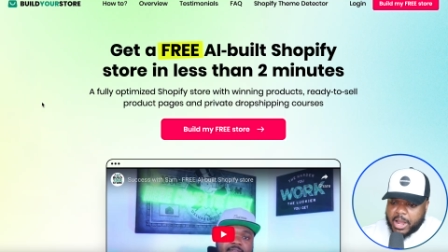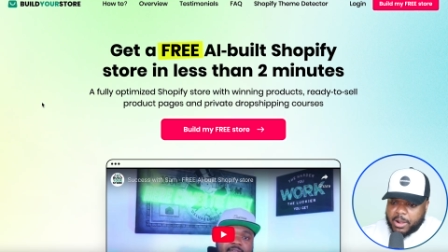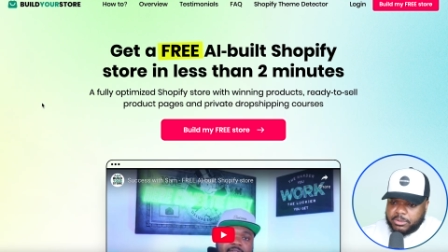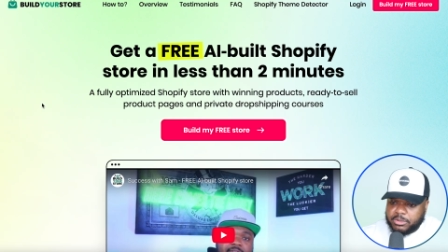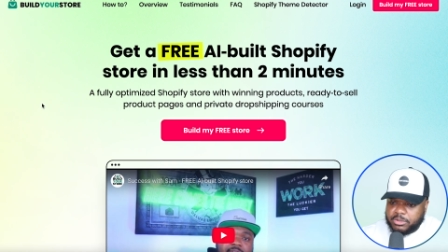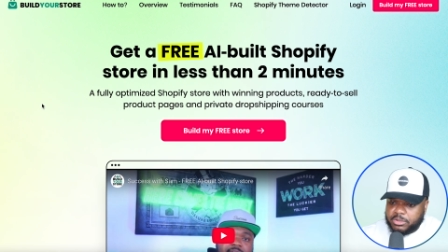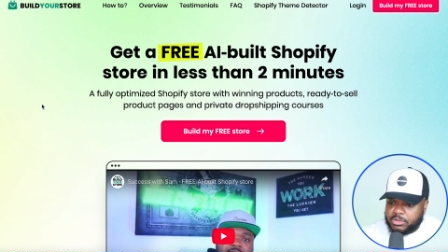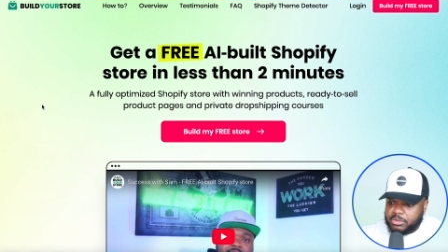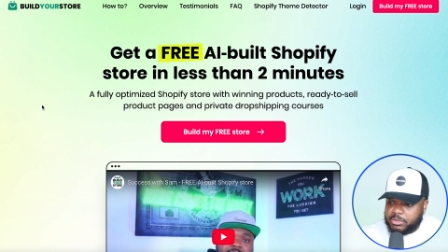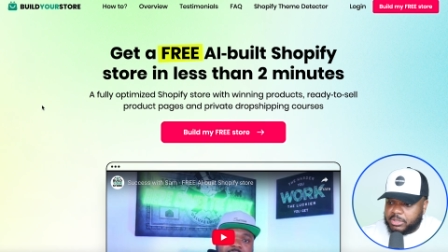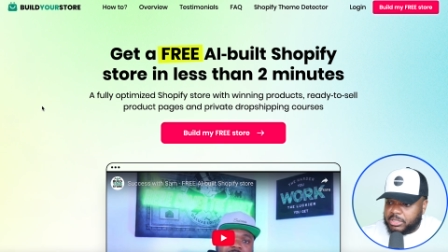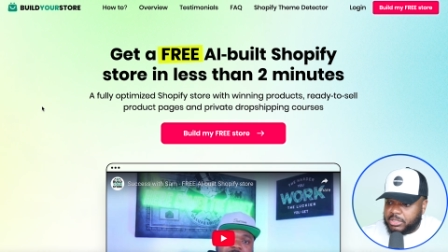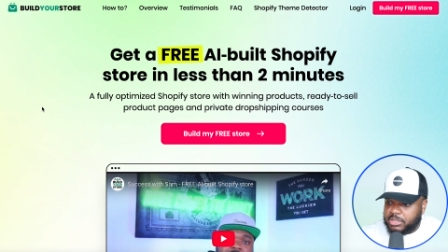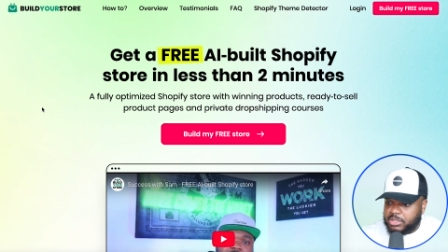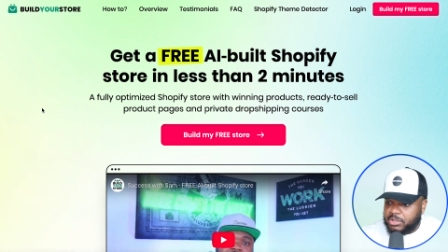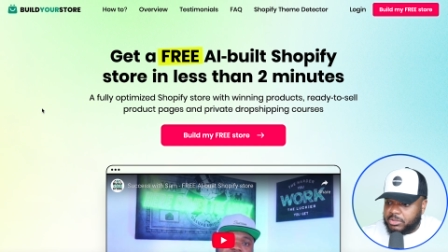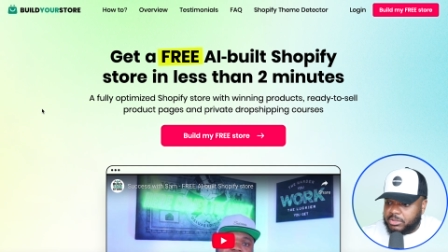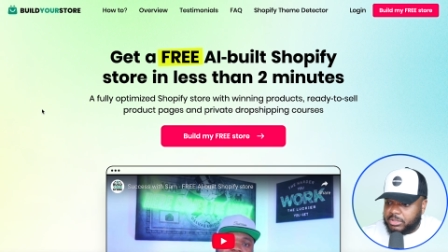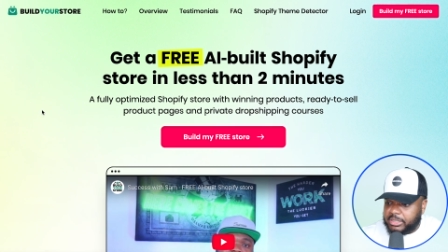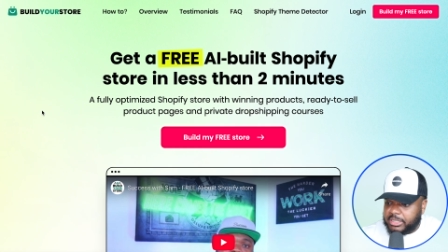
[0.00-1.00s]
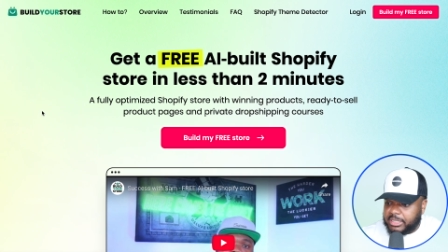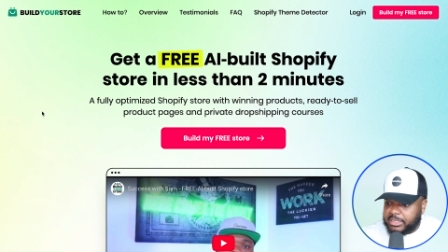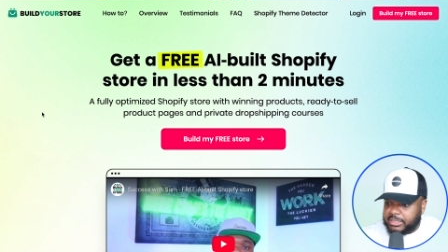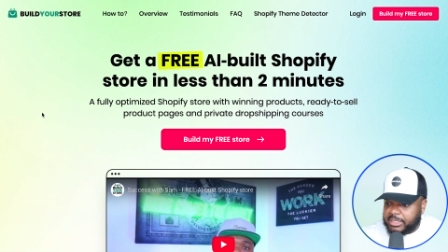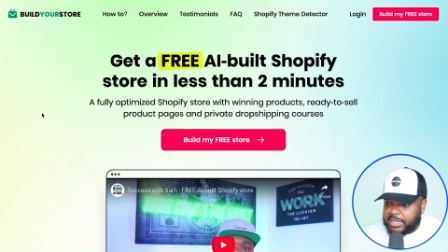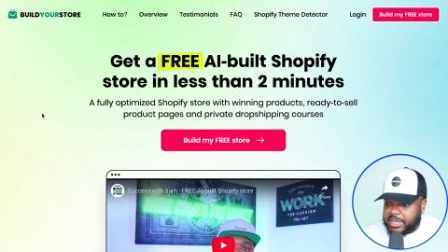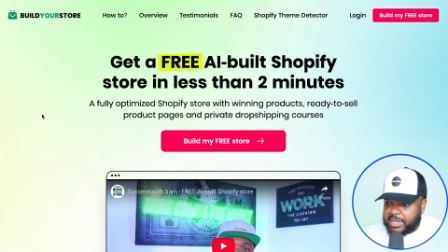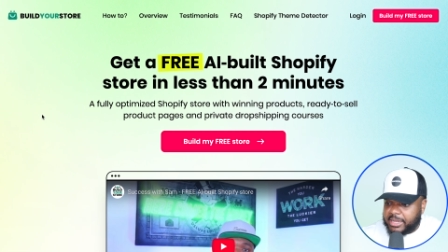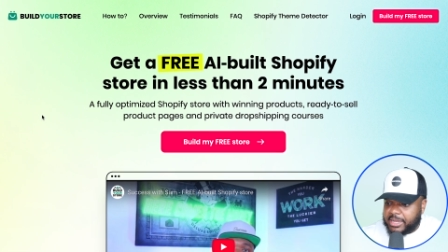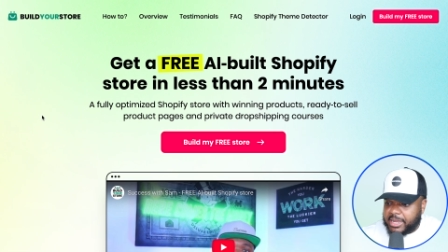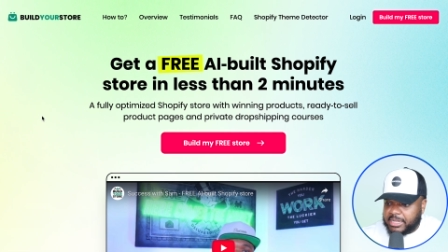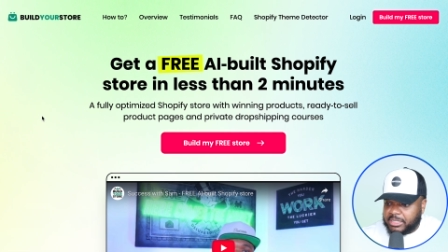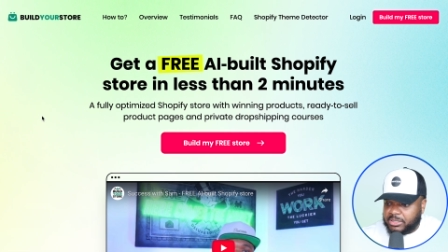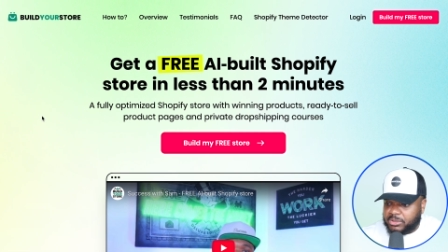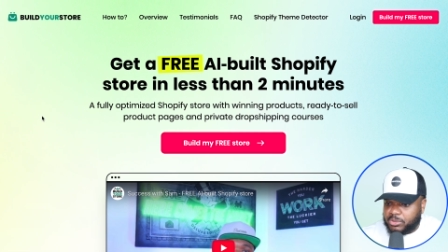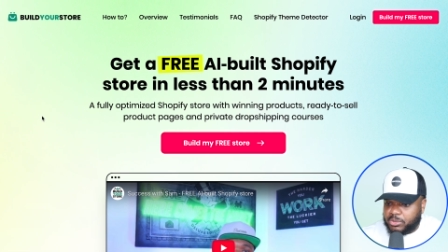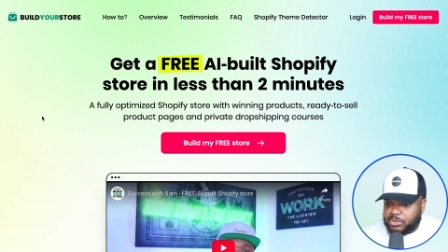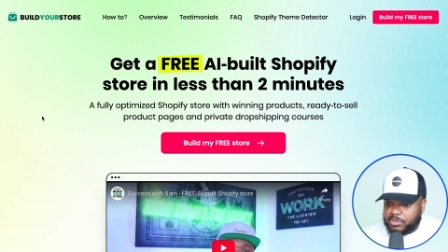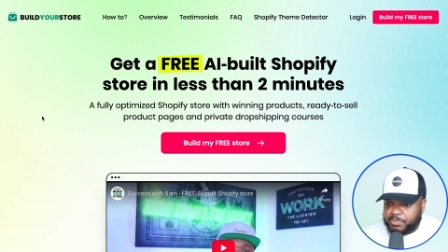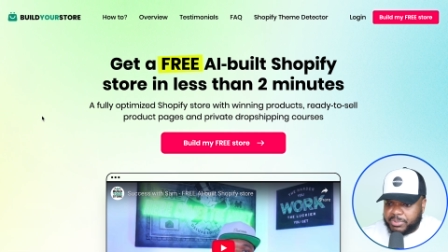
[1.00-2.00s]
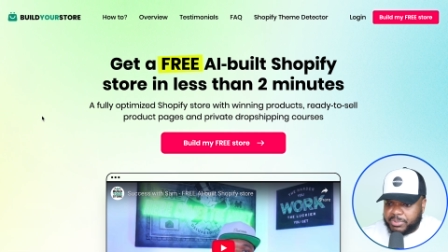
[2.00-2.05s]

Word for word: I would do is use this AI store